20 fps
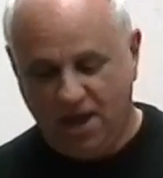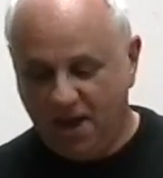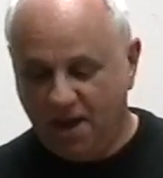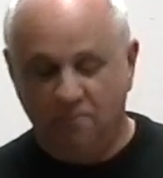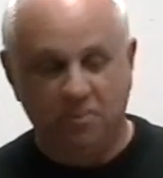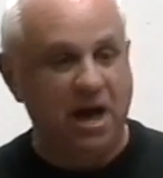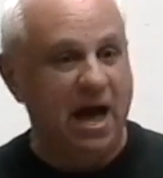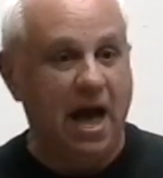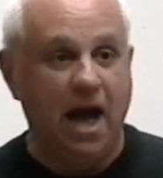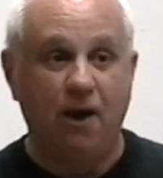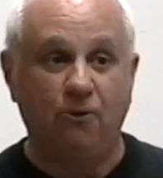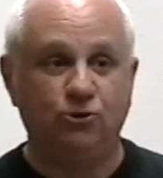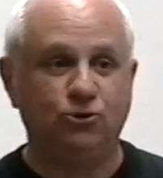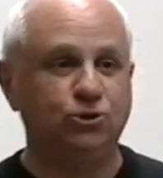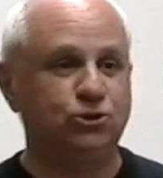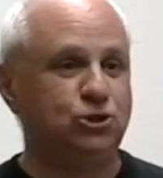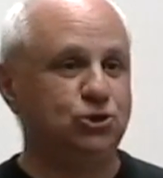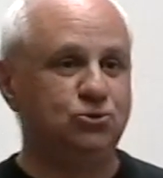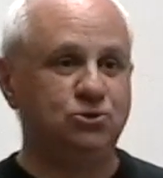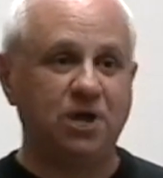But how
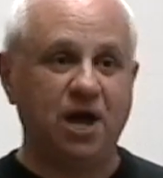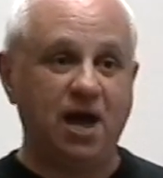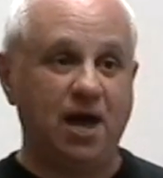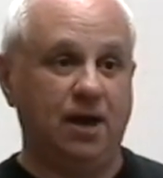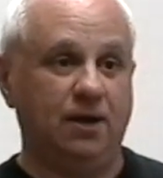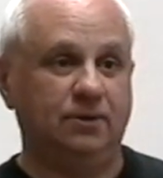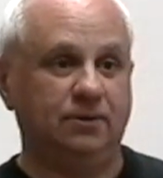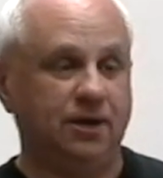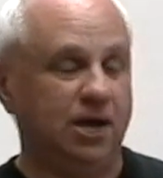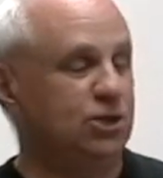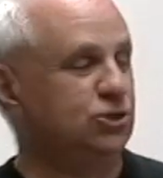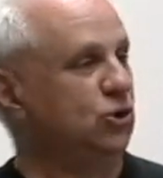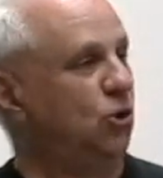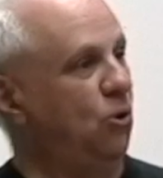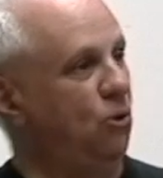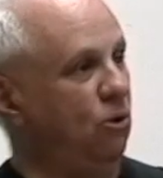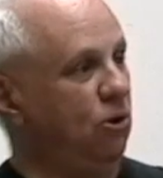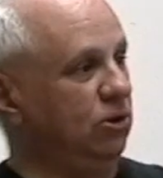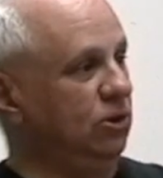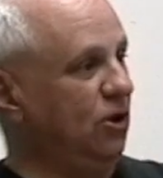could you not? It's
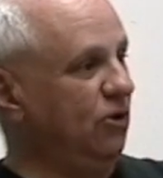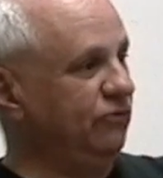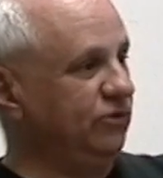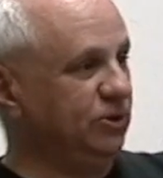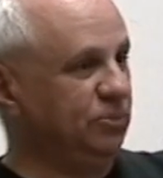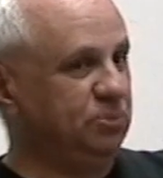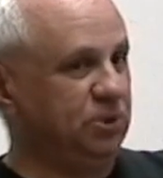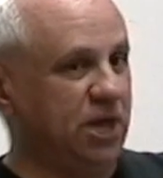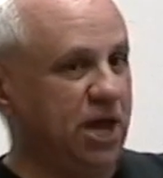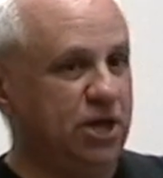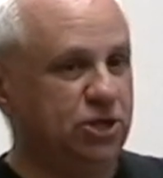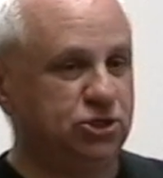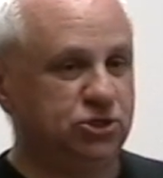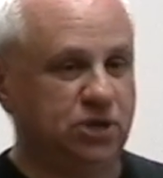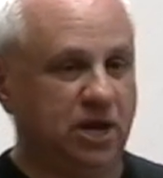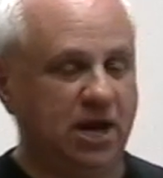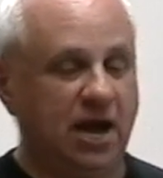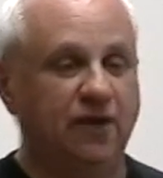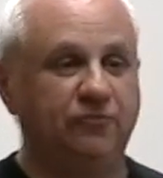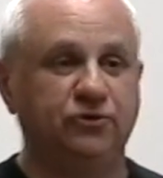all over the place.
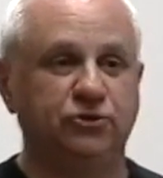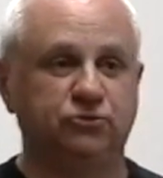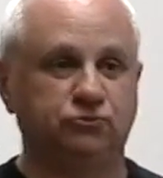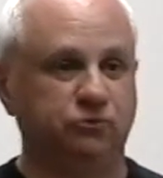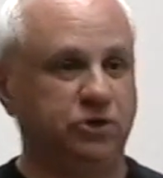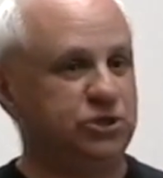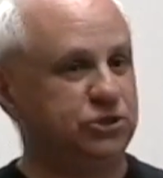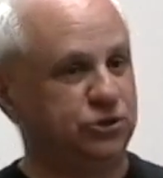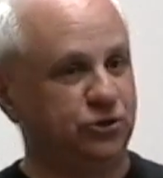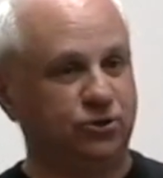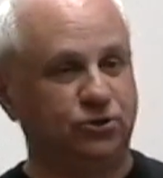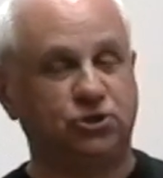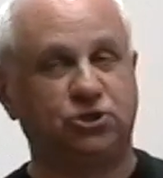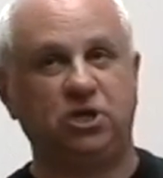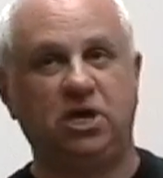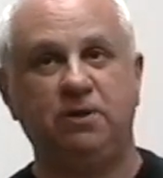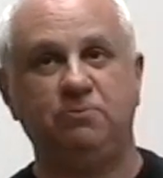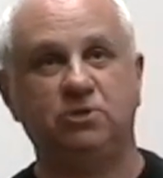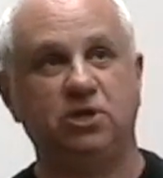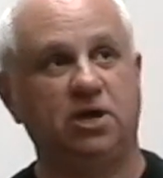I got this research
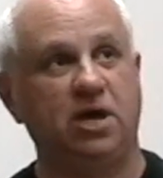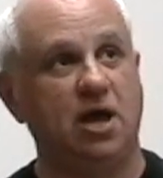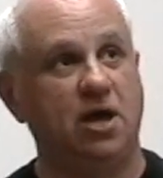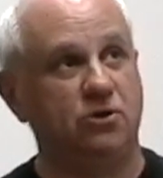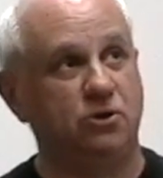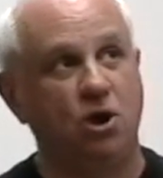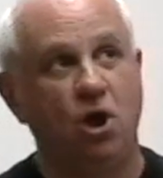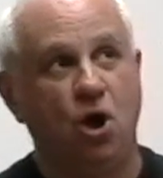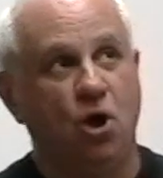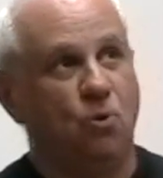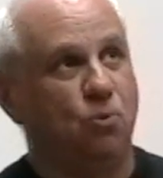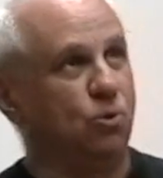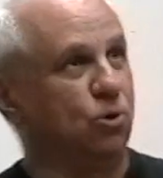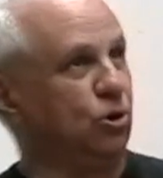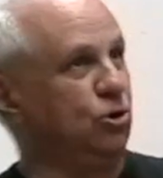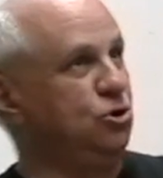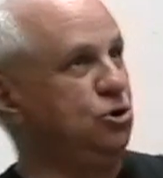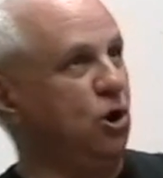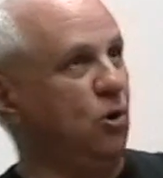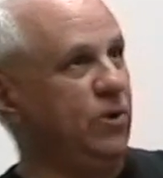team together. We're
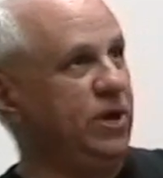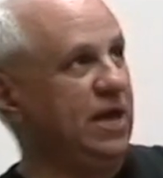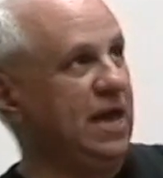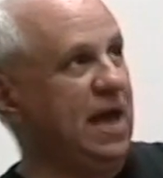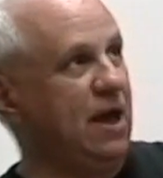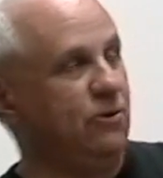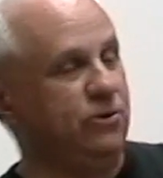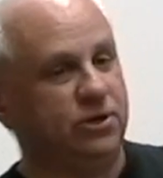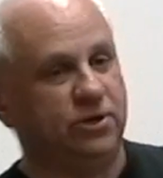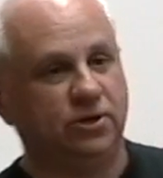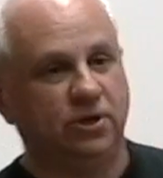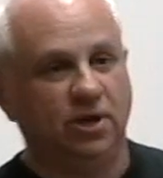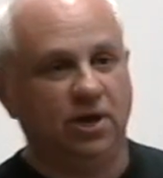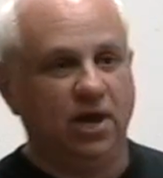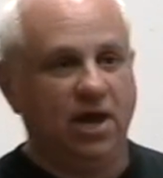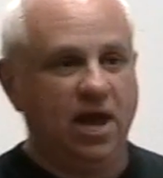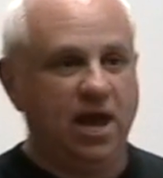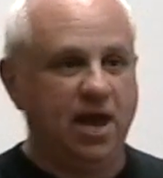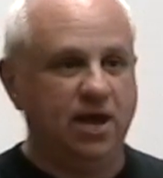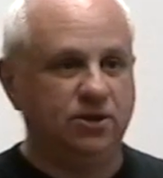going out and,
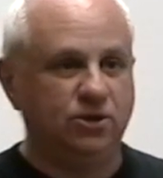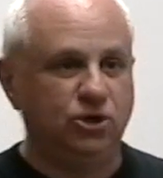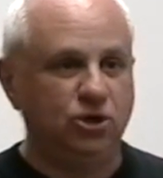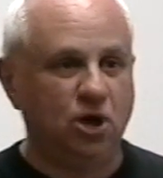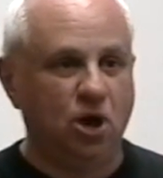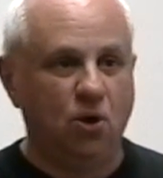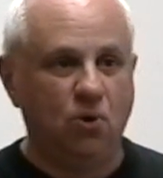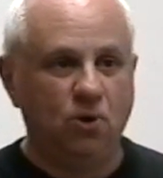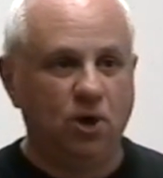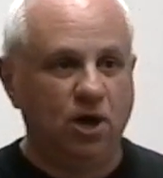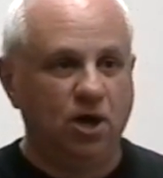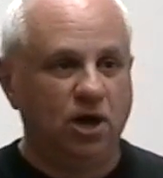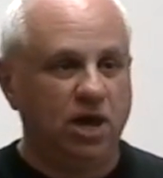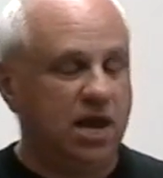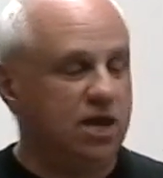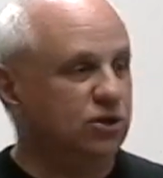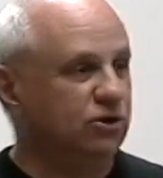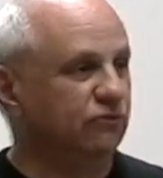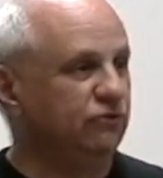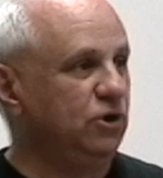and you know,
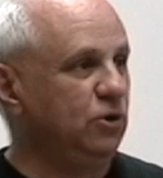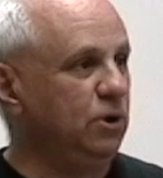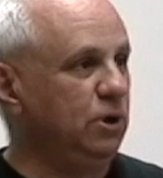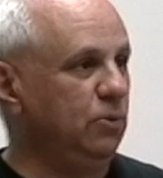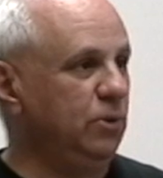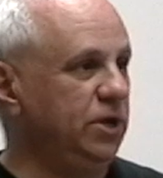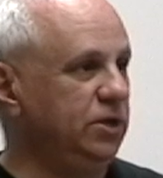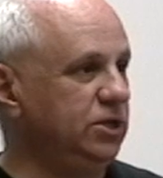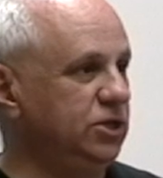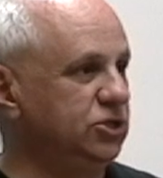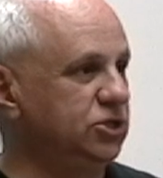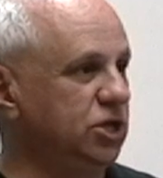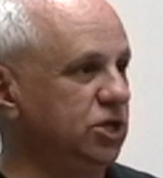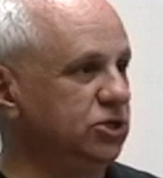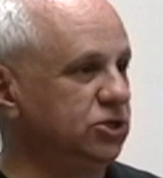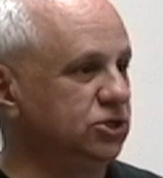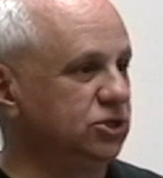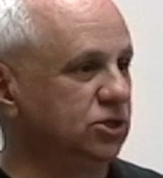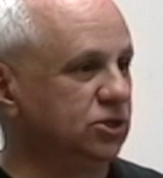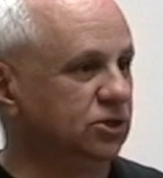interviewing
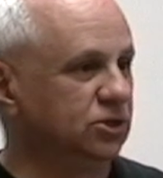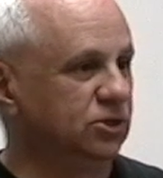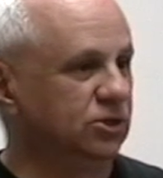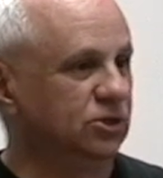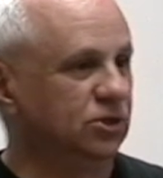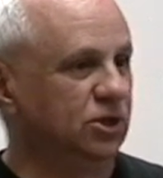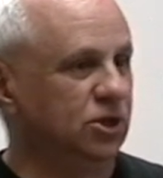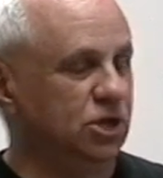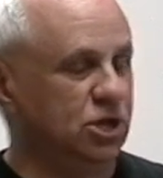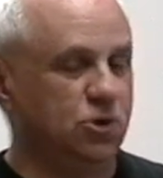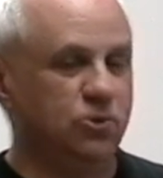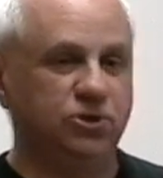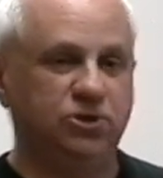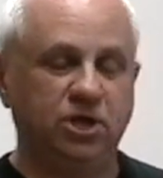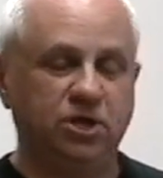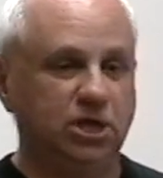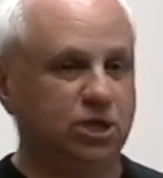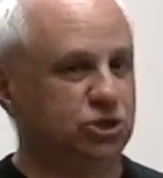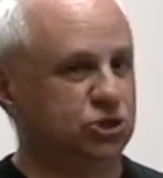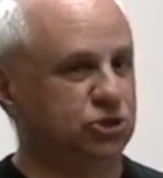witnesses. You would
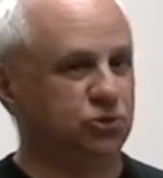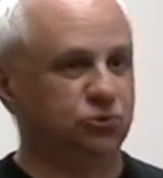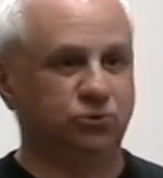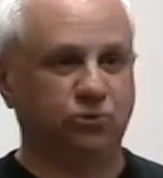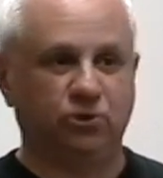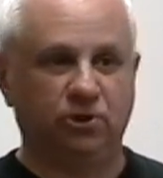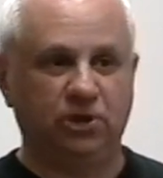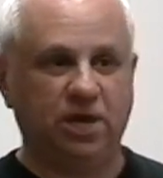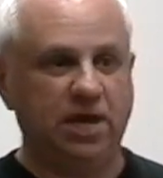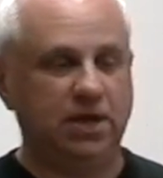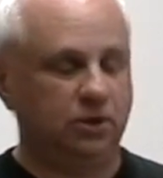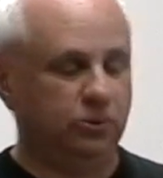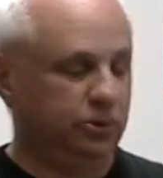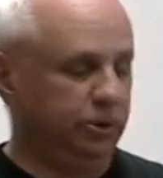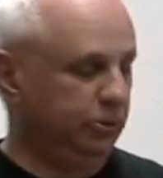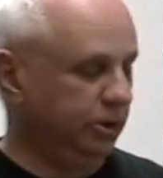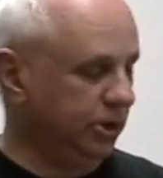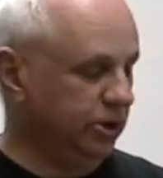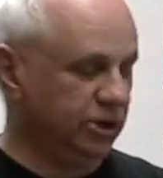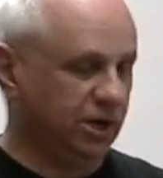think that sooner or later we
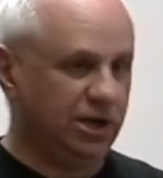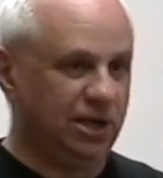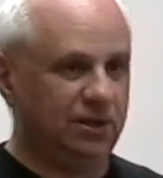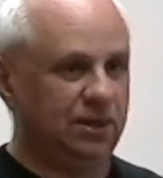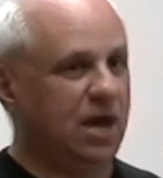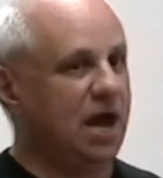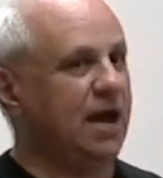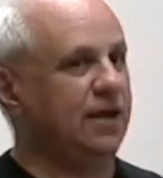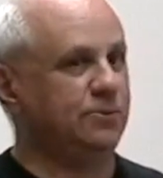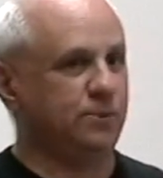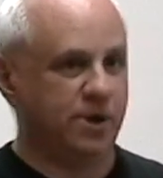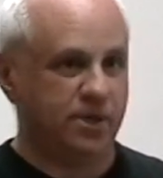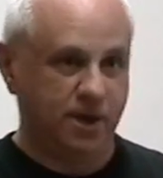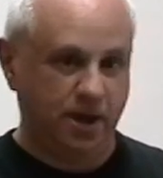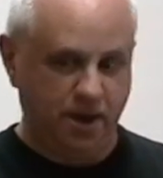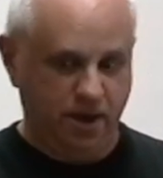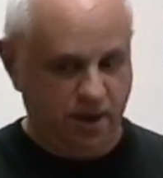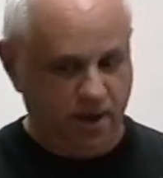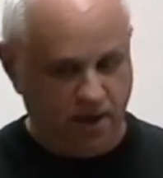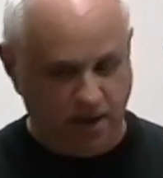were going to collide with it.
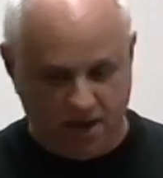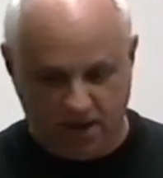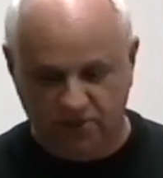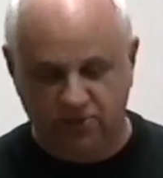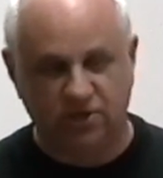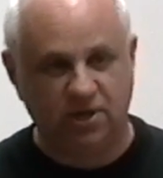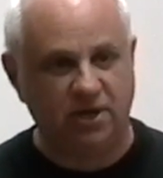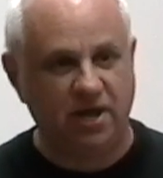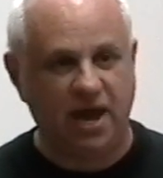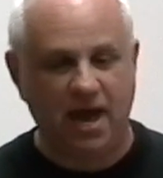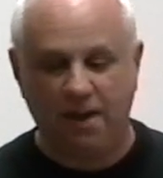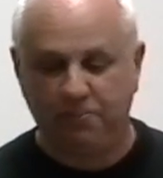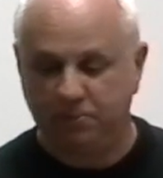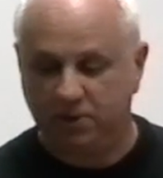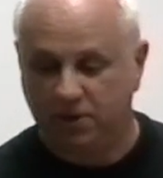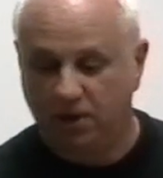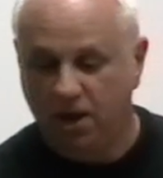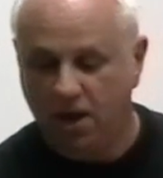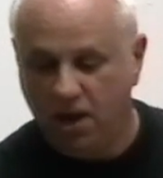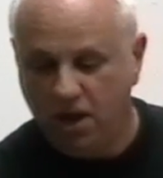Yes, it happened.
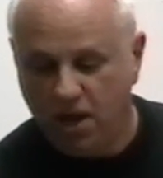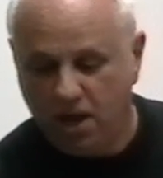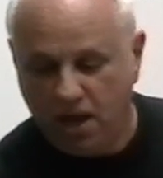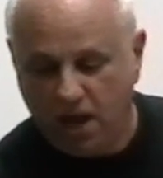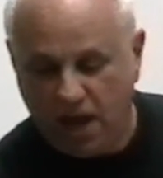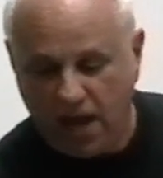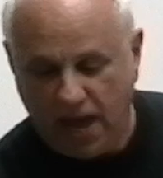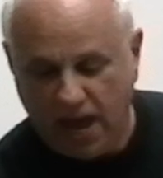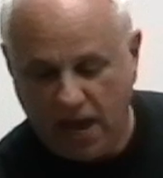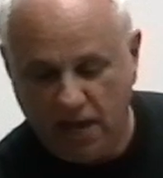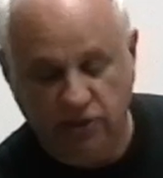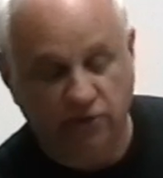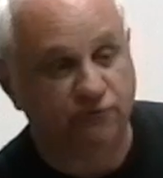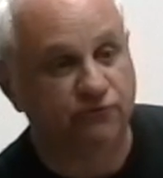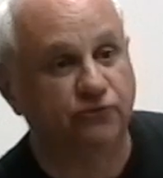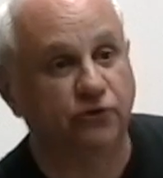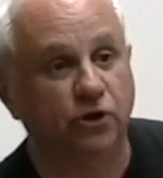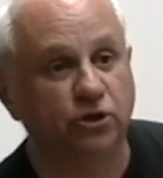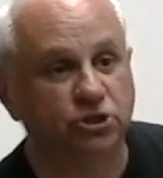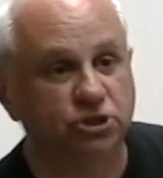And the
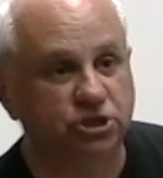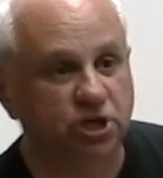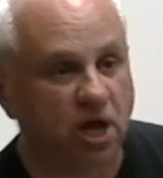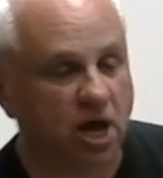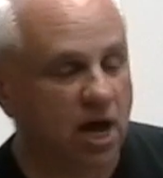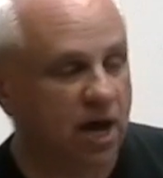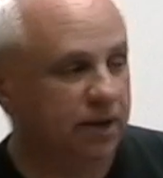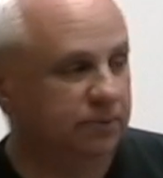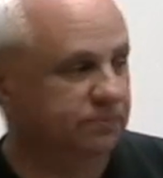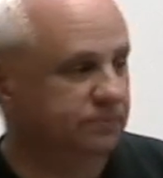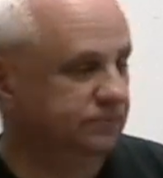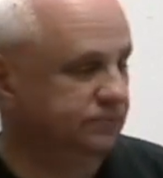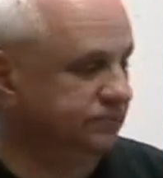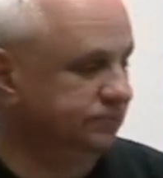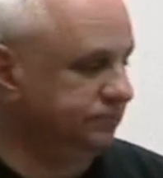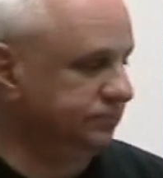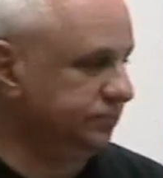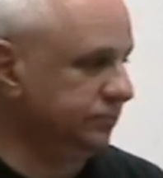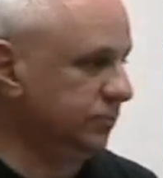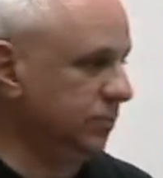first time,
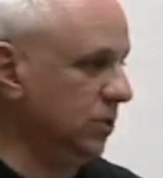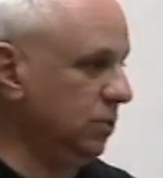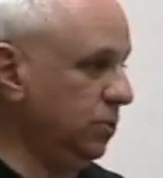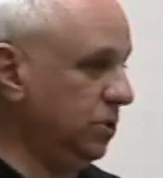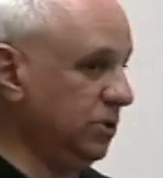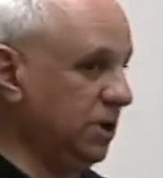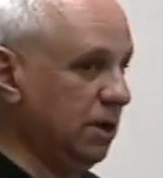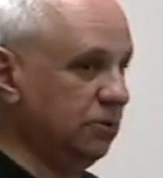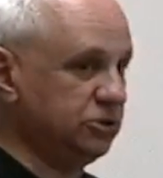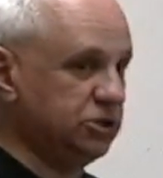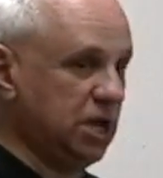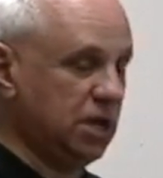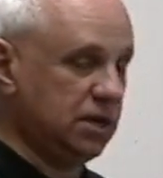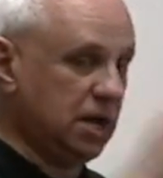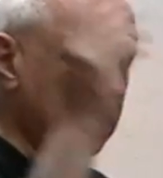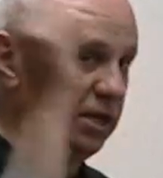when I was on